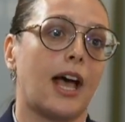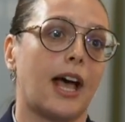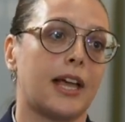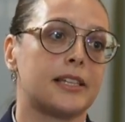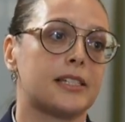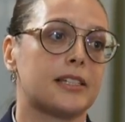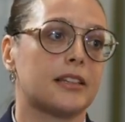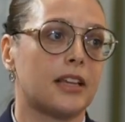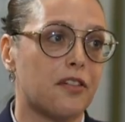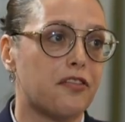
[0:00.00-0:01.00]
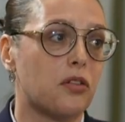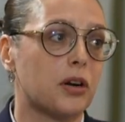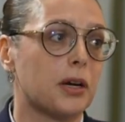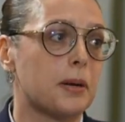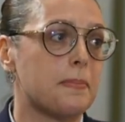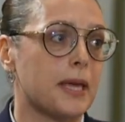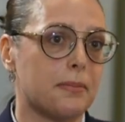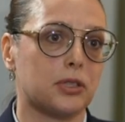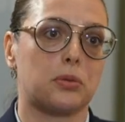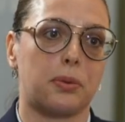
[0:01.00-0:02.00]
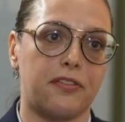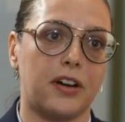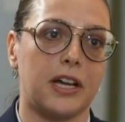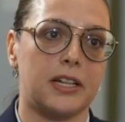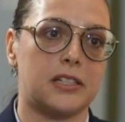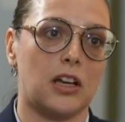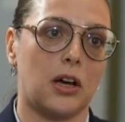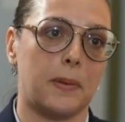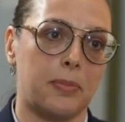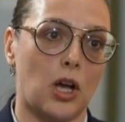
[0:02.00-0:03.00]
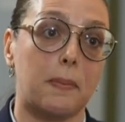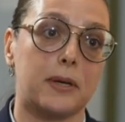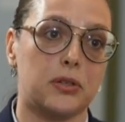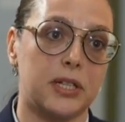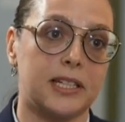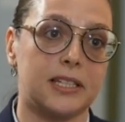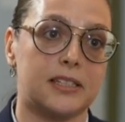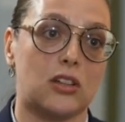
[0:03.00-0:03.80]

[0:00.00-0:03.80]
and therefore be able to provide opportunities,